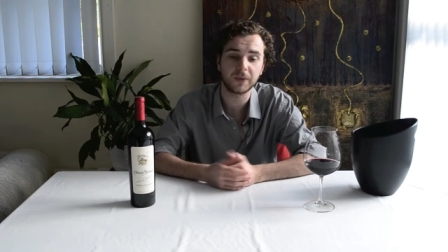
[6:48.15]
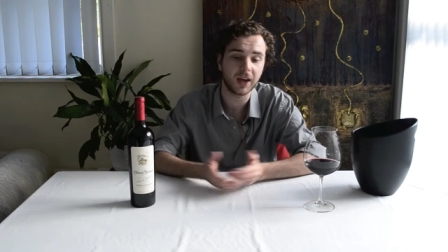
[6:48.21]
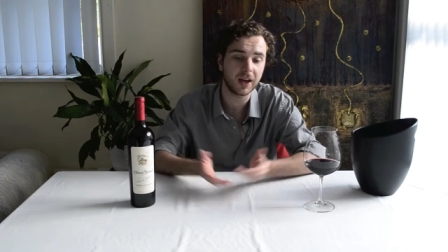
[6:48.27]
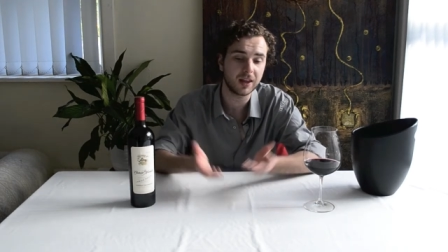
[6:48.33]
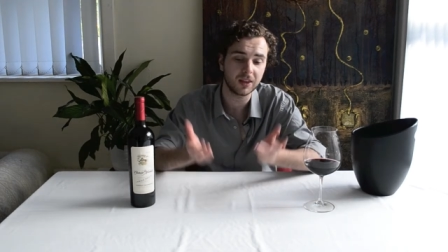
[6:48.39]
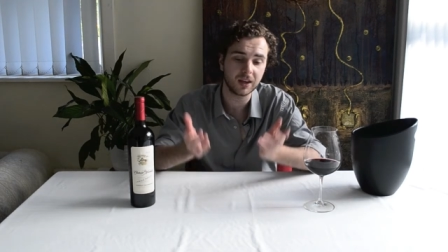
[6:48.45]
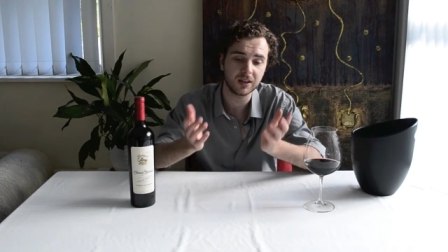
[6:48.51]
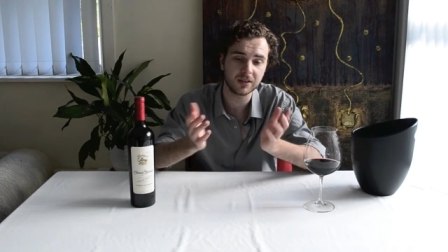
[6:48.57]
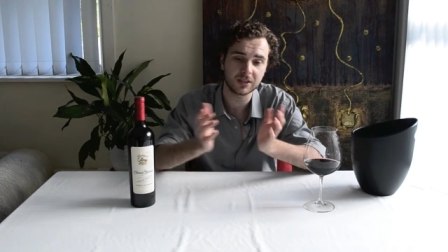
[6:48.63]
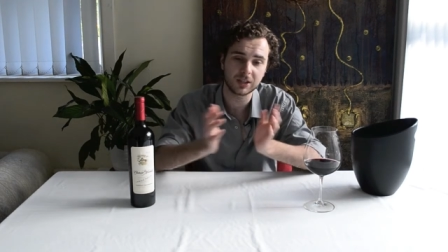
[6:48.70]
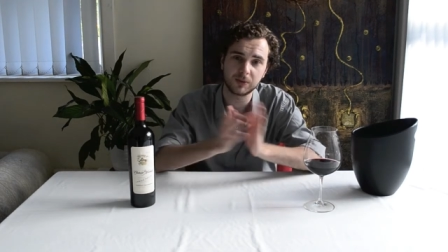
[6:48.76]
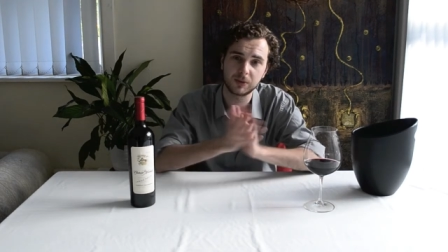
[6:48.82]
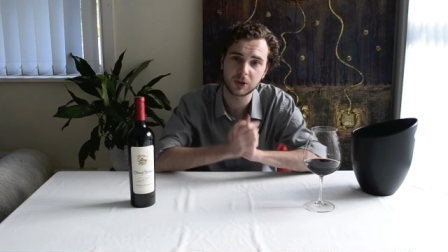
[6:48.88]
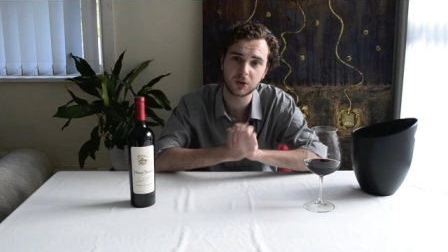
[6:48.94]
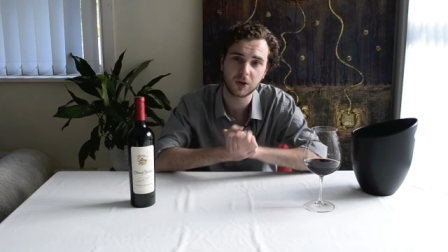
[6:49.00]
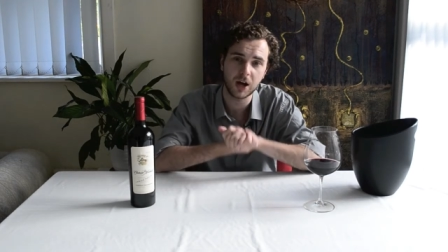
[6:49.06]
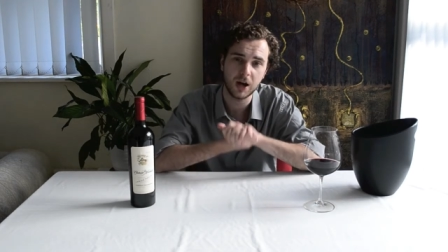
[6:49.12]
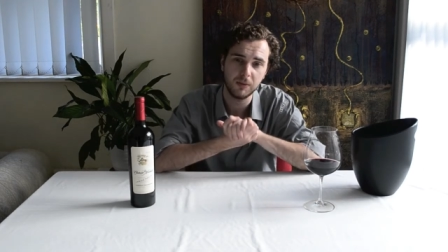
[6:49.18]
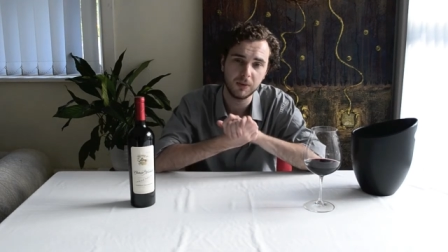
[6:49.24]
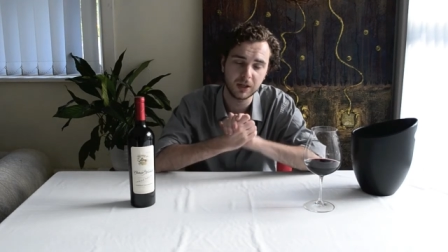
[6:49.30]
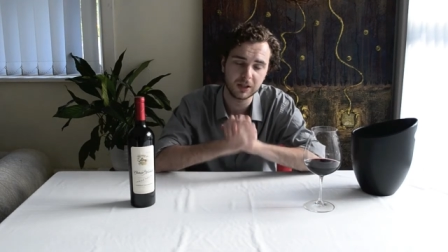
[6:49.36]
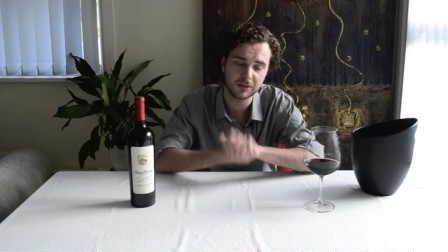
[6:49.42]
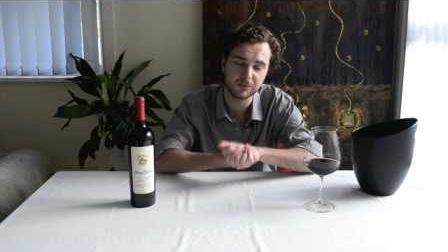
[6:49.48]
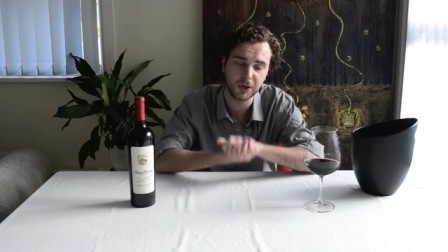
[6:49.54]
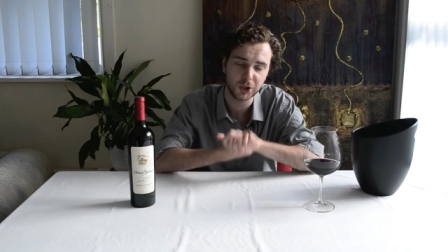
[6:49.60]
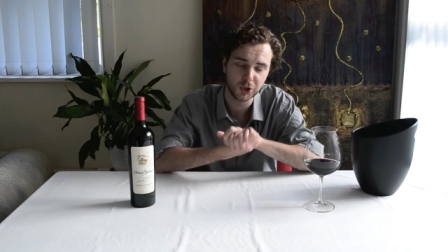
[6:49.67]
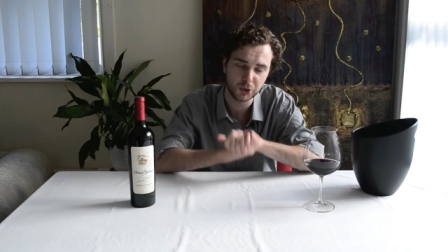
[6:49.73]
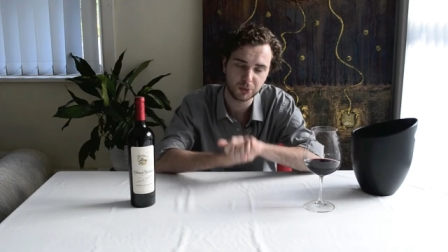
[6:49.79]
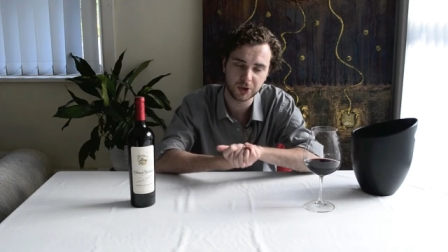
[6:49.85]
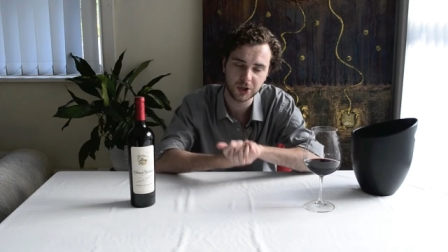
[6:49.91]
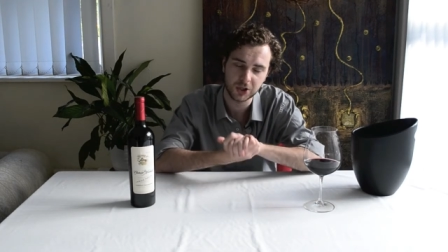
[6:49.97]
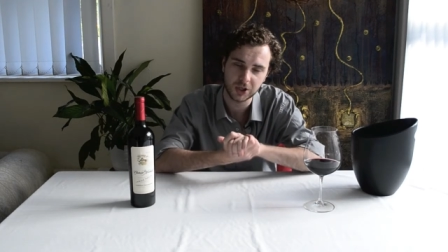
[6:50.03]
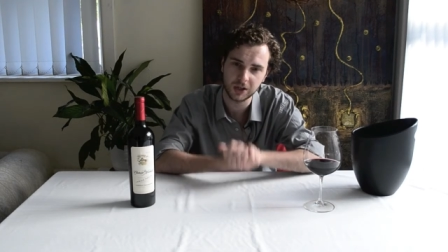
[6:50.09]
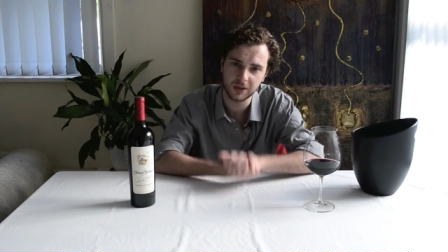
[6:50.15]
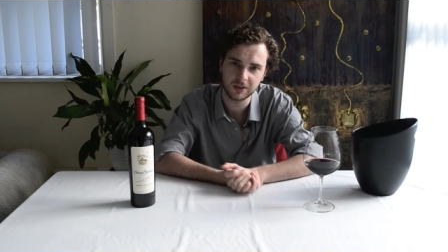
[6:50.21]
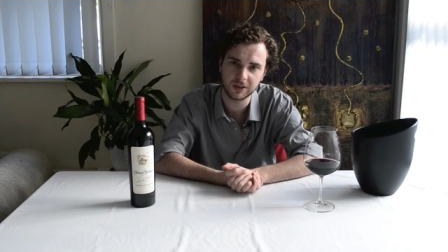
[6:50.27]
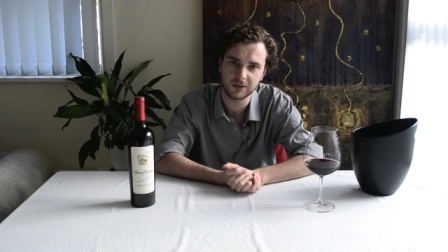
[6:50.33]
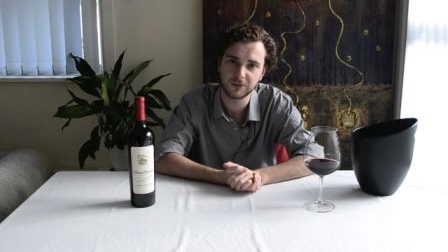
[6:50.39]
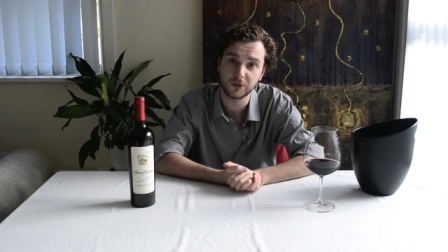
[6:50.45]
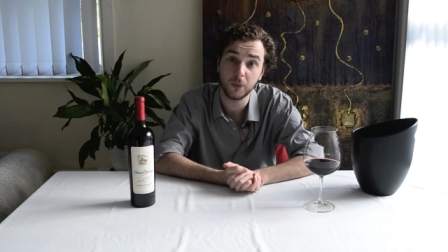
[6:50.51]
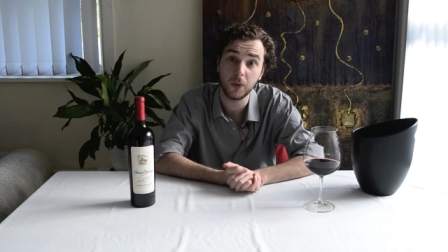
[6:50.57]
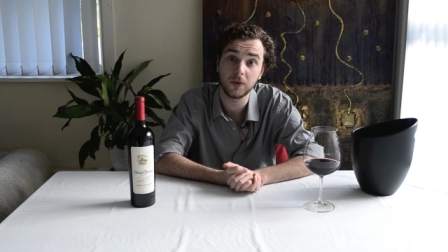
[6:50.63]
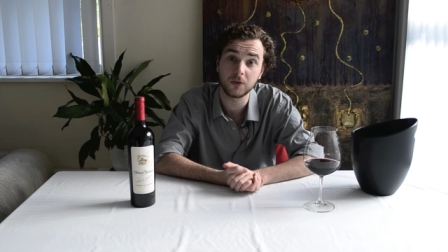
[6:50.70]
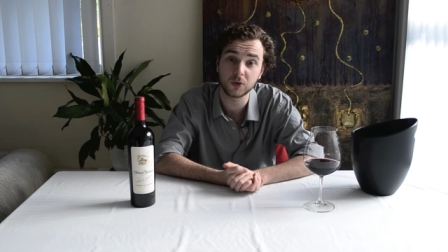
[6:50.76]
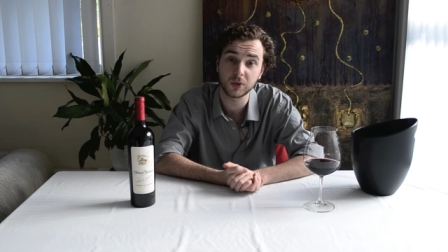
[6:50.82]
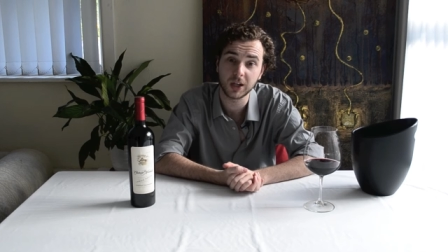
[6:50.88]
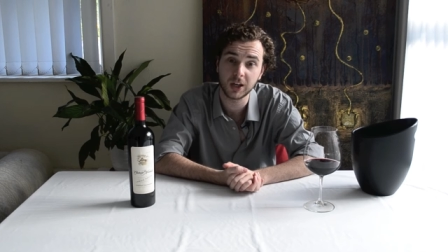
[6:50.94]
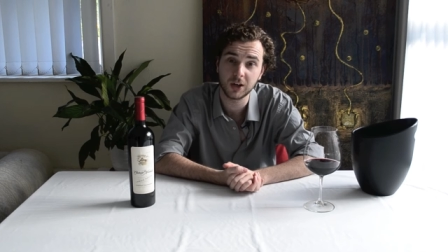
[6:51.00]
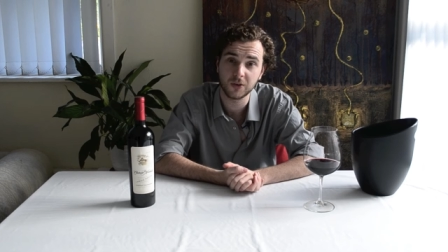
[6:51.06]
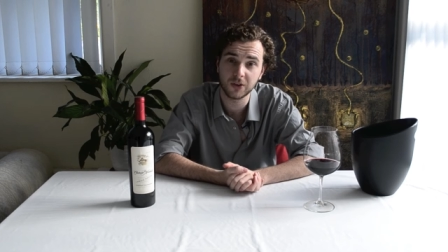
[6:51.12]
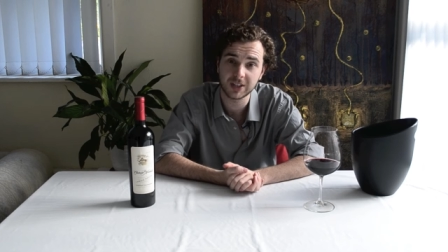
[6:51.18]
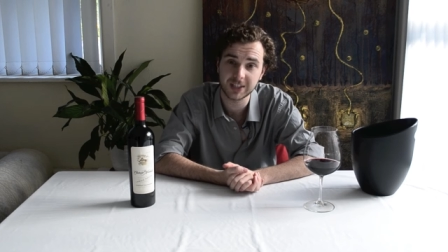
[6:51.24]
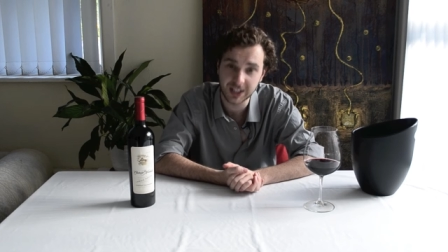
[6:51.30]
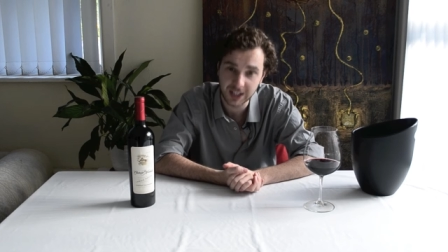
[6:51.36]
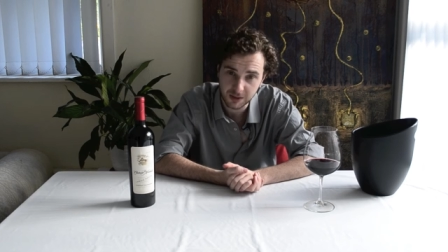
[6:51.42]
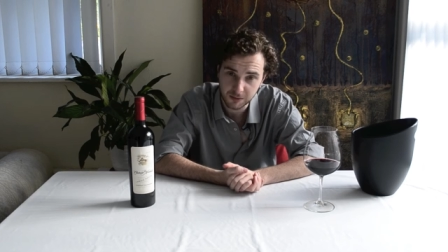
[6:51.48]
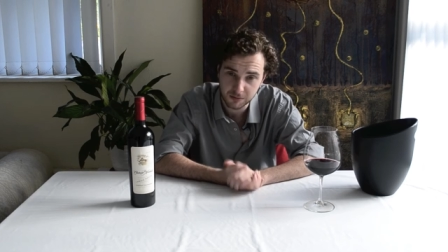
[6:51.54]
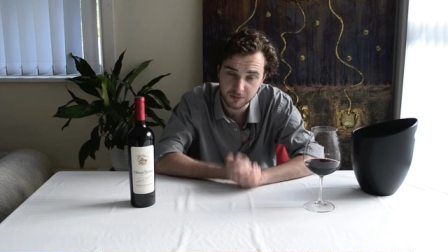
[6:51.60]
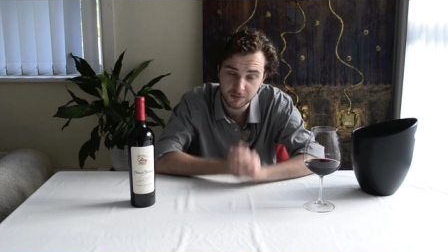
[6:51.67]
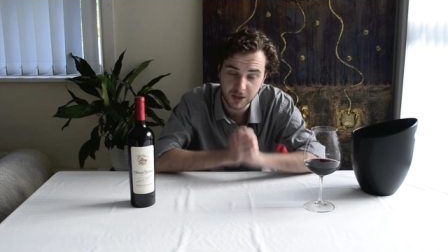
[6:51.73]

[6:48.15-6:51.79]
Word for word: And then subscribe, that is much appreciated from everyone here on the team,